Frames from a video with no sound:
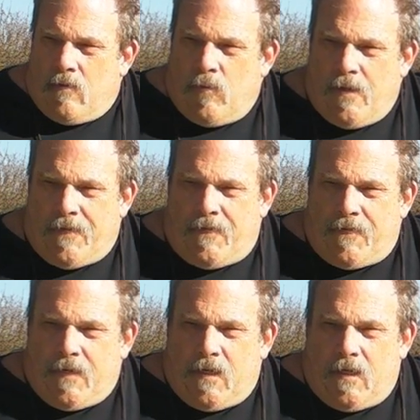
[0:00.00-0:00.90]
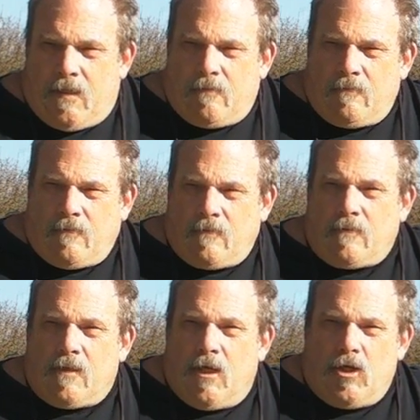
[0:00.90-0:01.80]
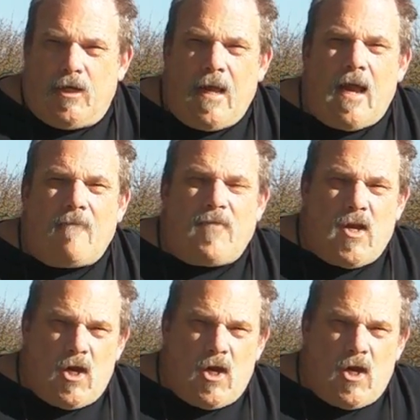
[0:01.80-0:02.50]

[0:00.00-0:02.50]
With a good half a